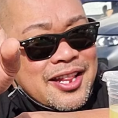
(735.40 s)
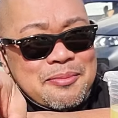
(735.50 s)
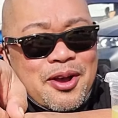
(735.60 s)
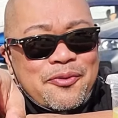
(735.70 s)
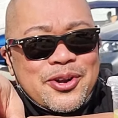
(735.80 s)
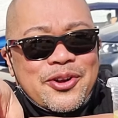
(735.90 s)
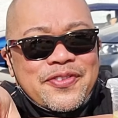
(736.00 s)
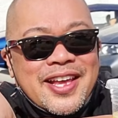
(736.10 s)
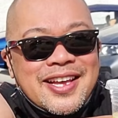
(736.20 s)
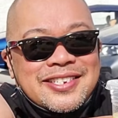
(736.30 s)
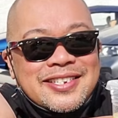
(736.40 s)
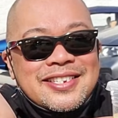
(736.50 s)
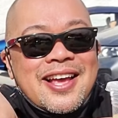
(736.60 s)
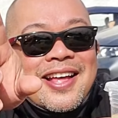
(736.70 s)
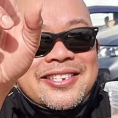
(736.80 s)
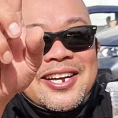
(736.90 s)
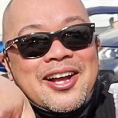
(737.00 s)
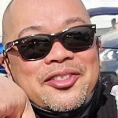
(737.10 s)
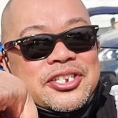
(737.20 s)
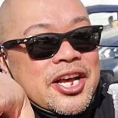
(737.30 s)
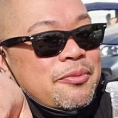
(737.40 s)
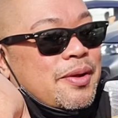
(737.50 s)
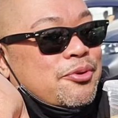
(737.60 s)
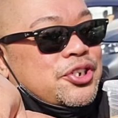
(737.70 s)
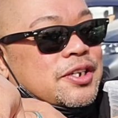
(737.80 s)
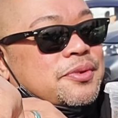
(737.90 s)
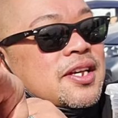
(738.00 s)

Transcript: the bell for notifications. Check out the channel memberships.